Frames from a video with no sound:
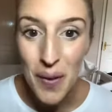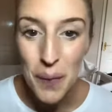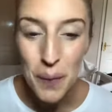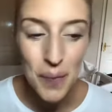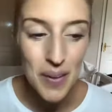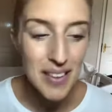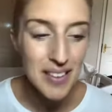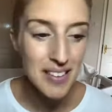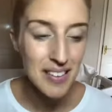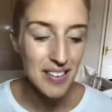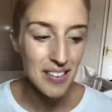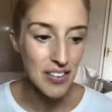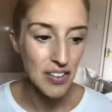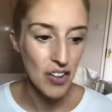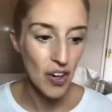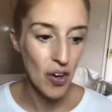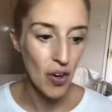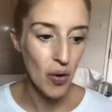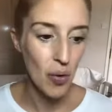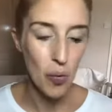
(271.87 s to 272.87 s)
We didn't
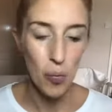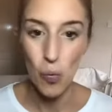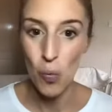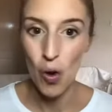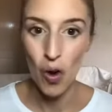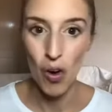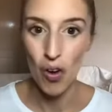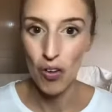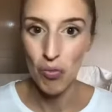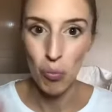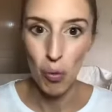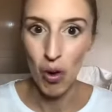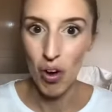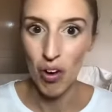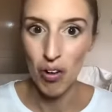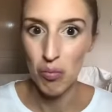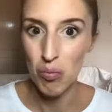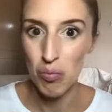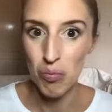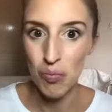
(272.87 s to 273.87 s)
know
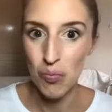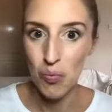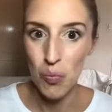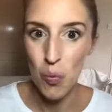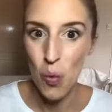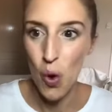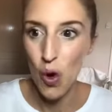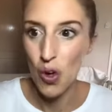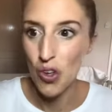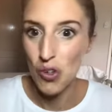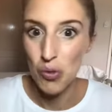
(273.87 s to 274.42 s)
what